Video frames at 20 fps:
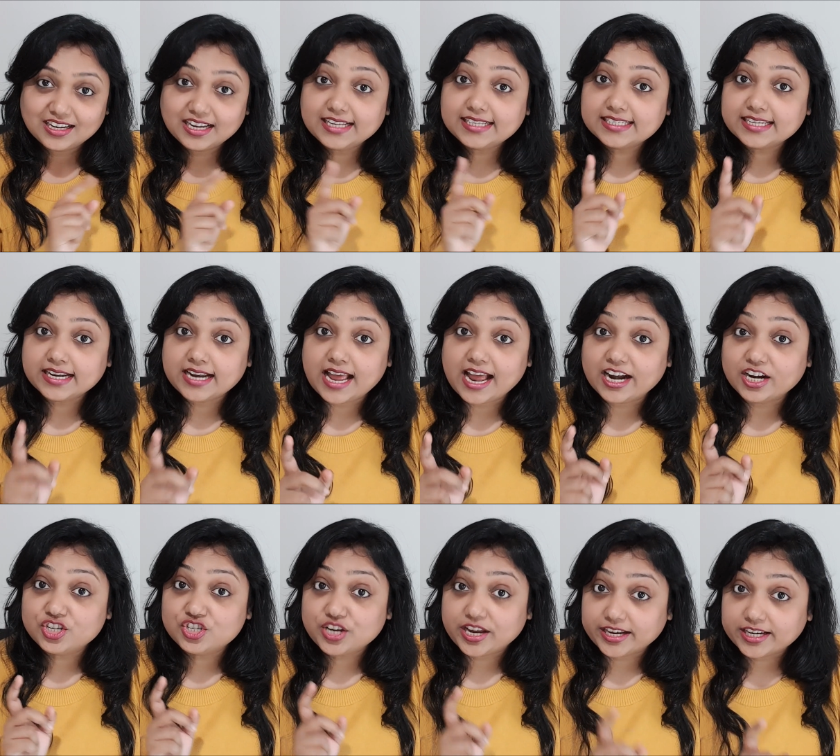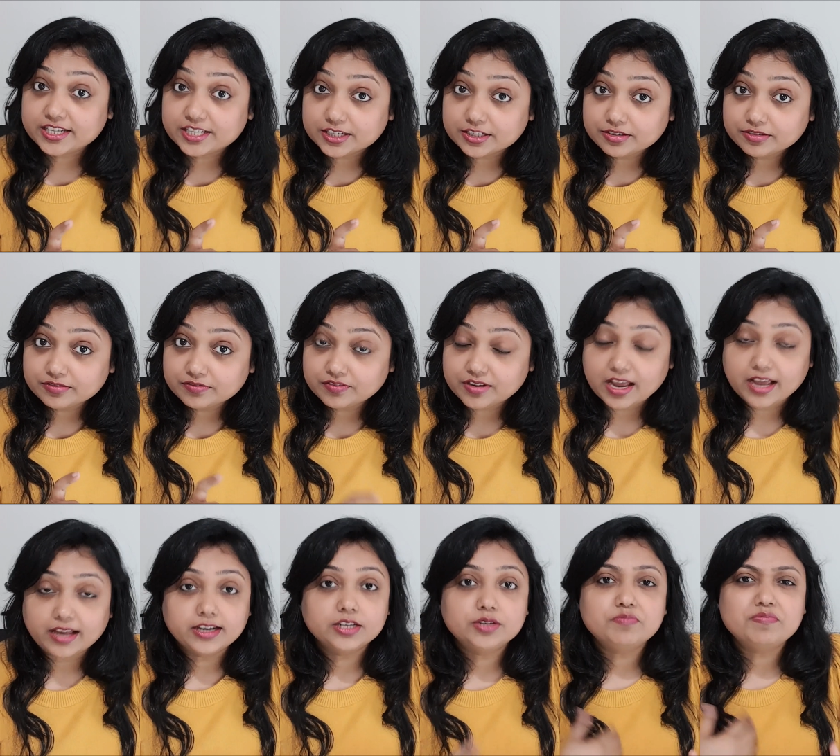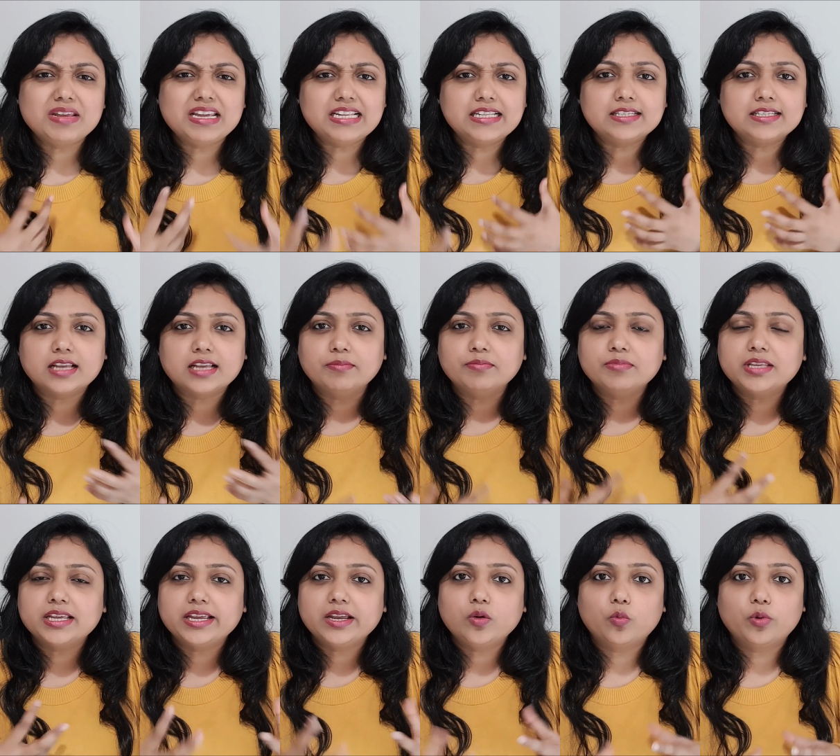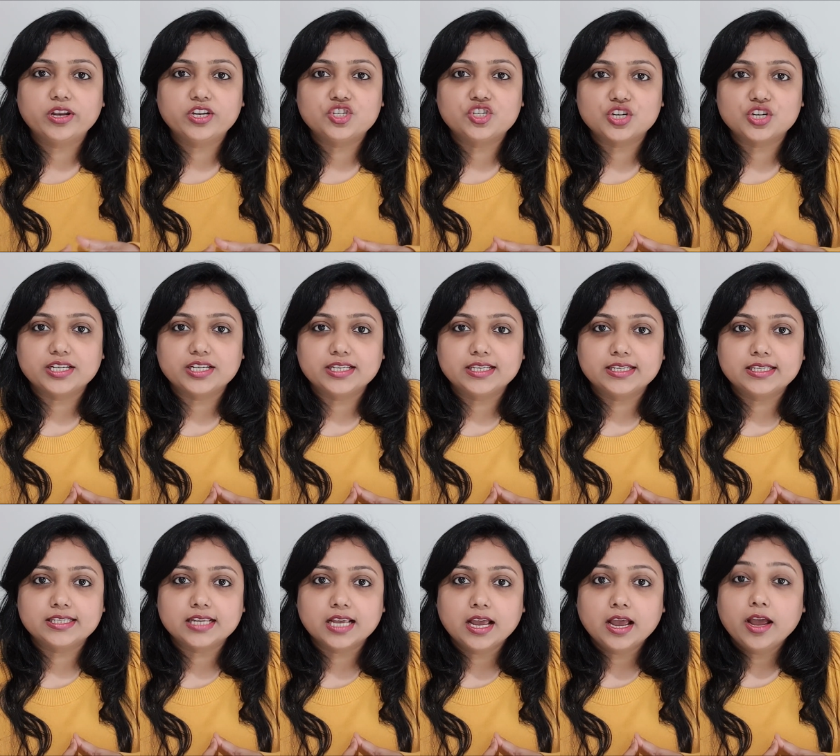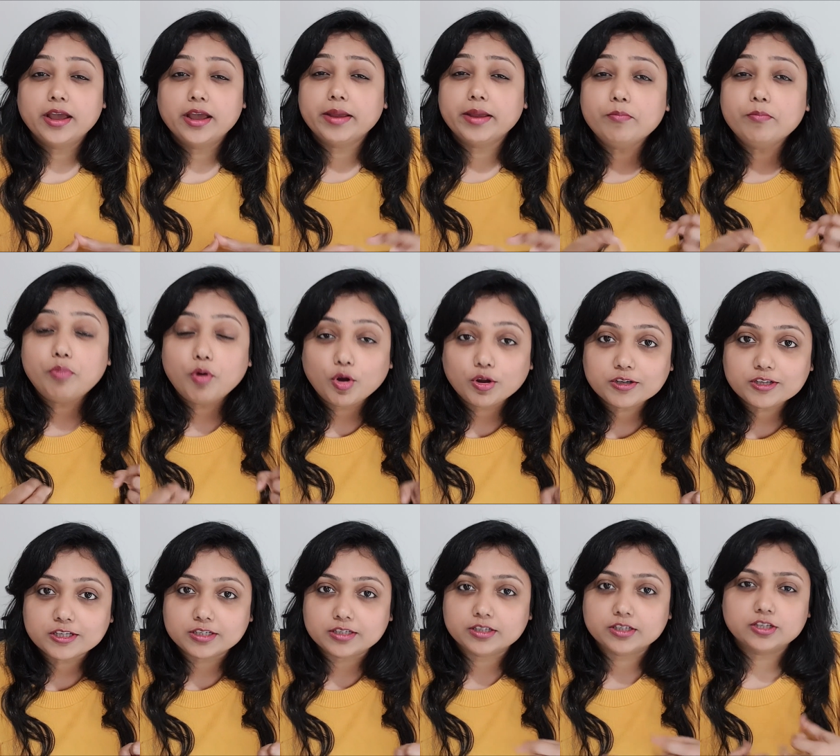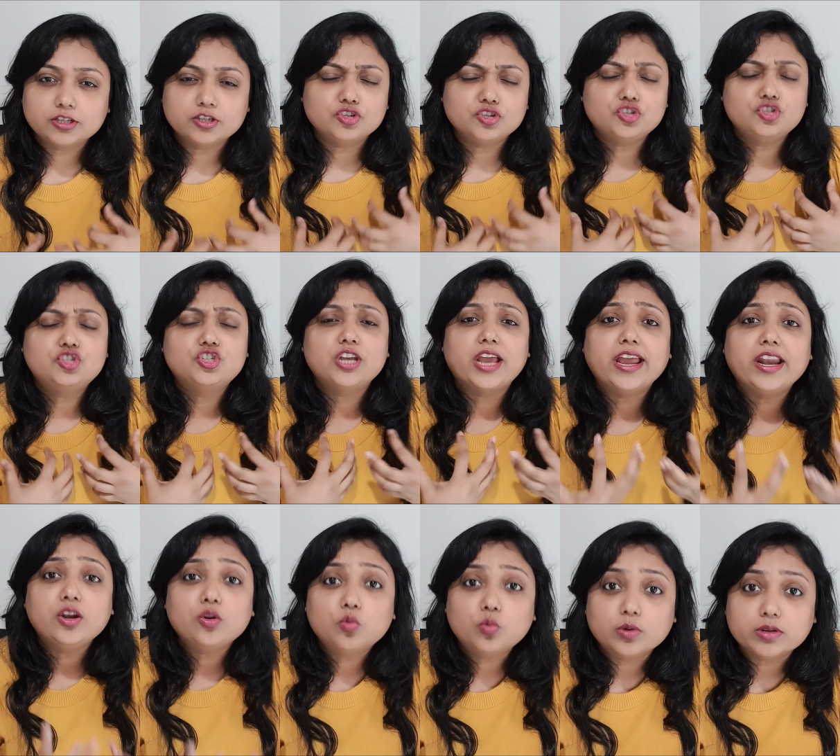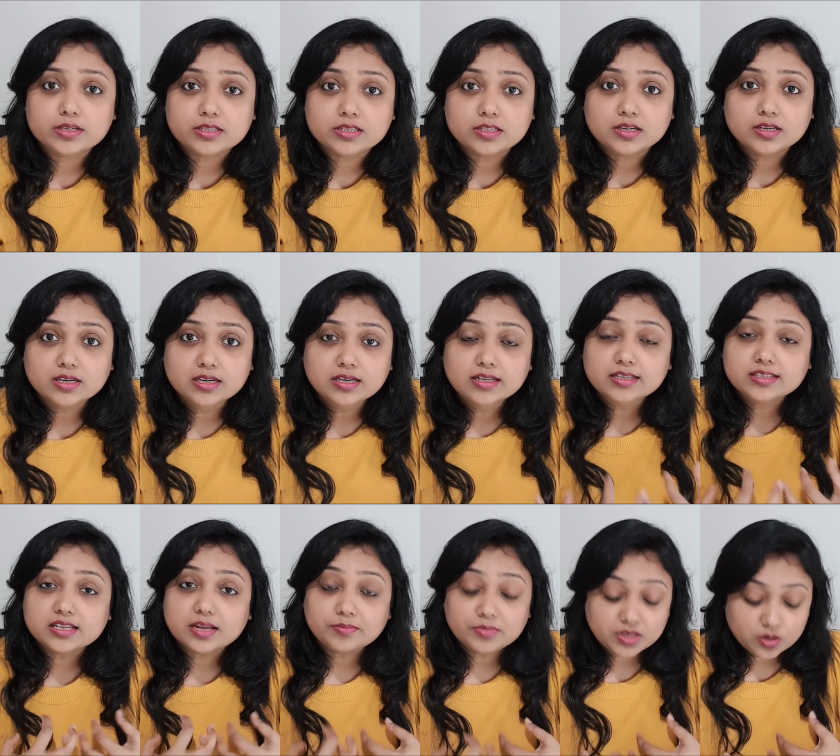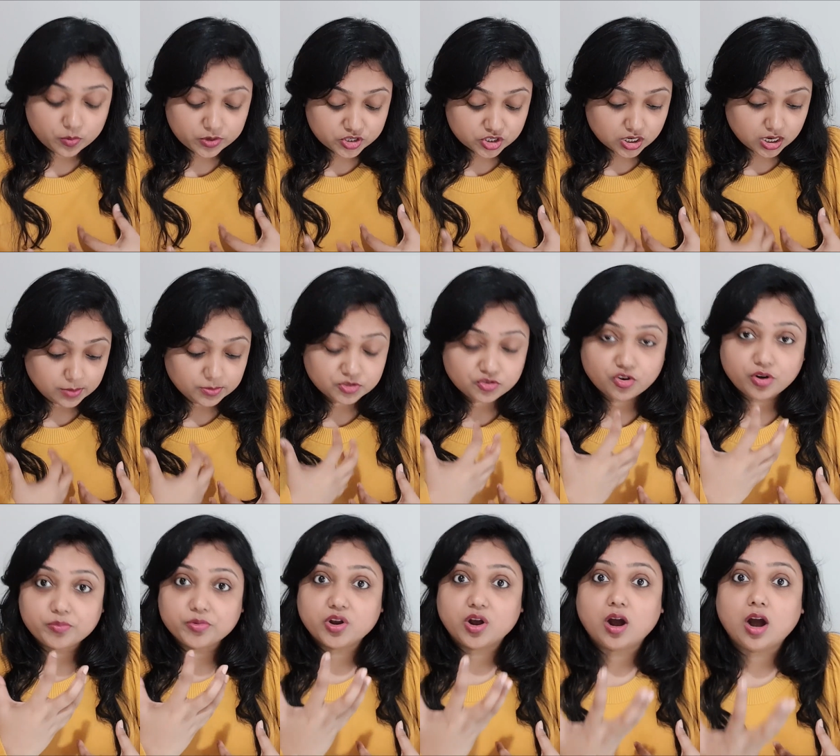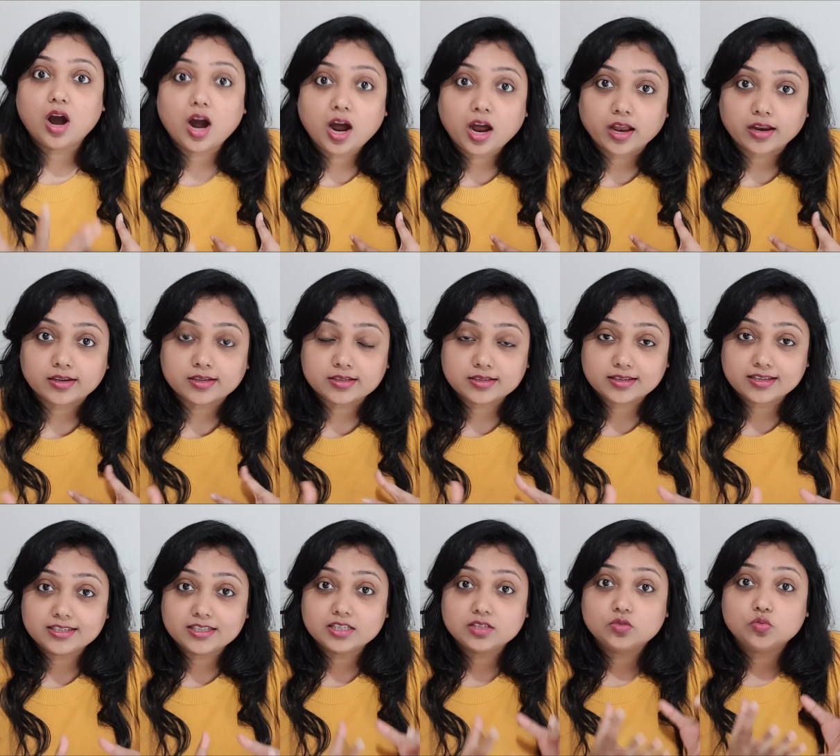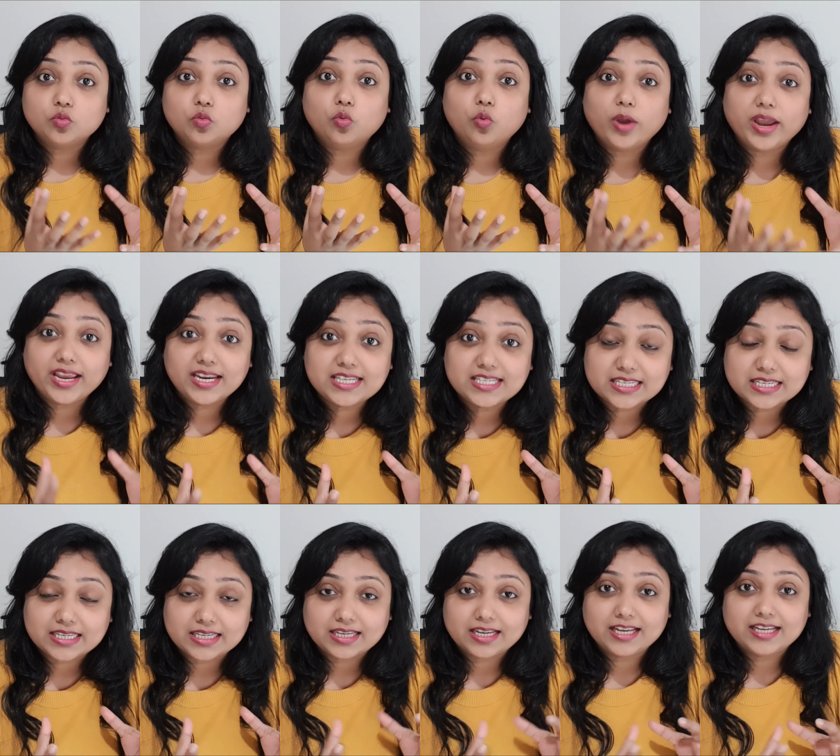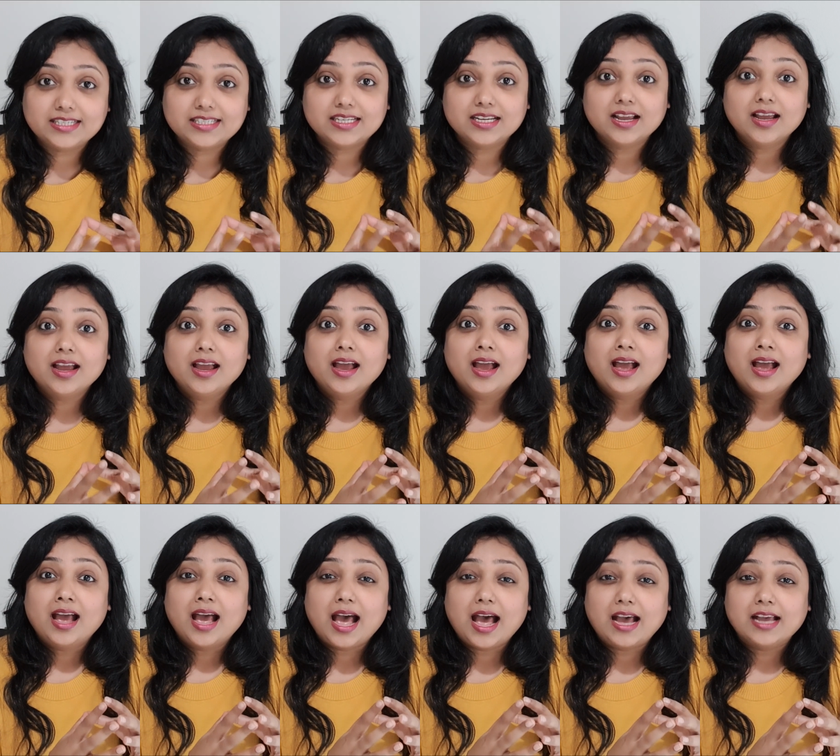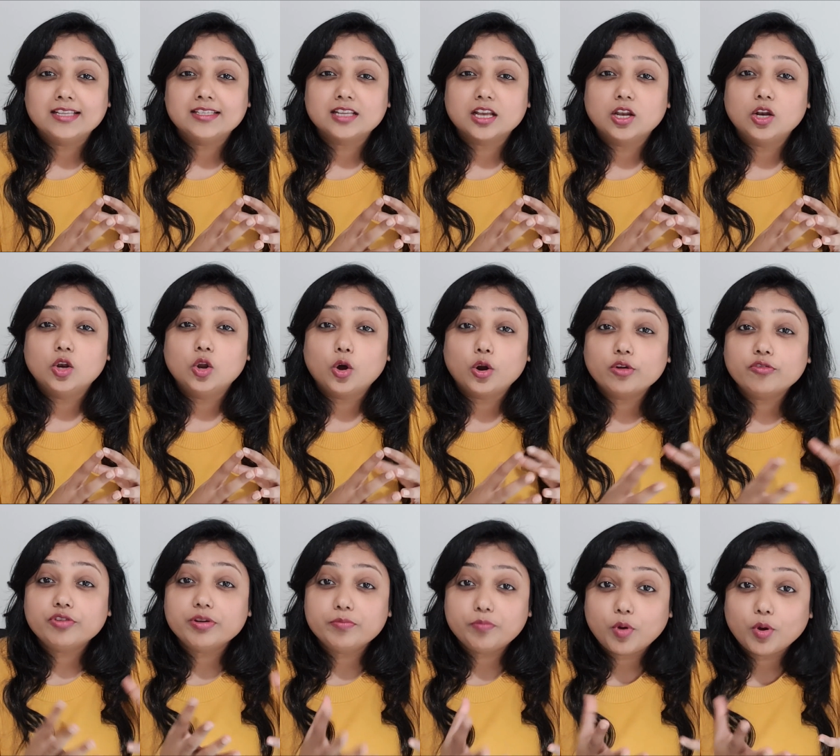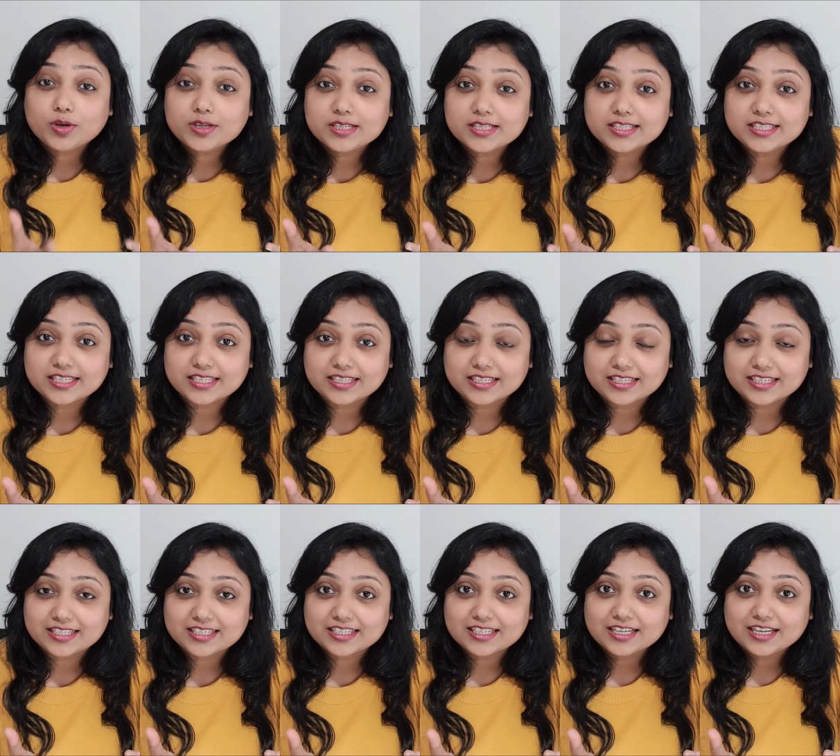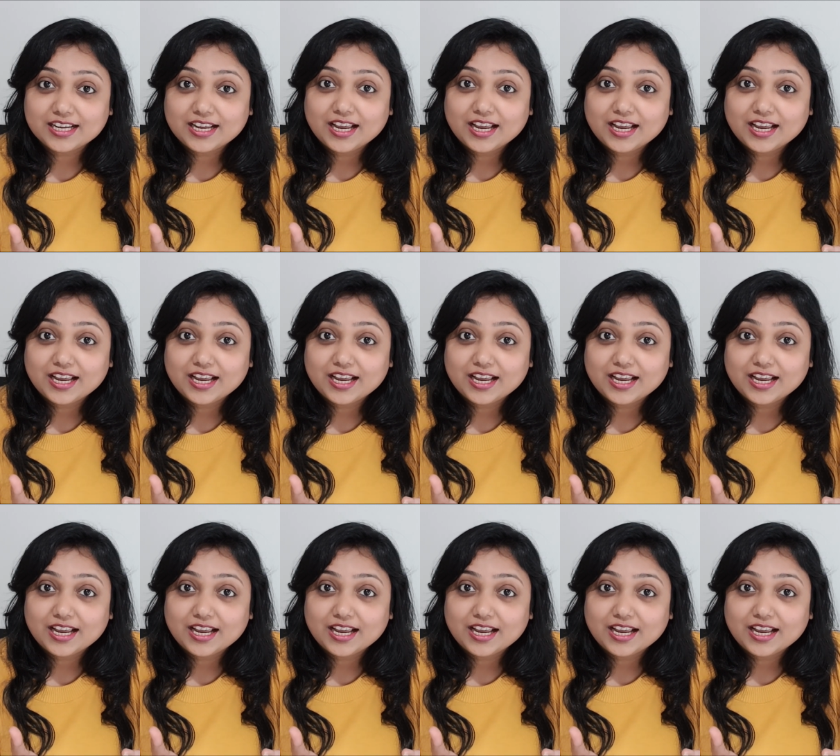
It's an adjective and it means something which is important, genuine, something which comes from your heart. It is weighty, it has a lot of importance in it.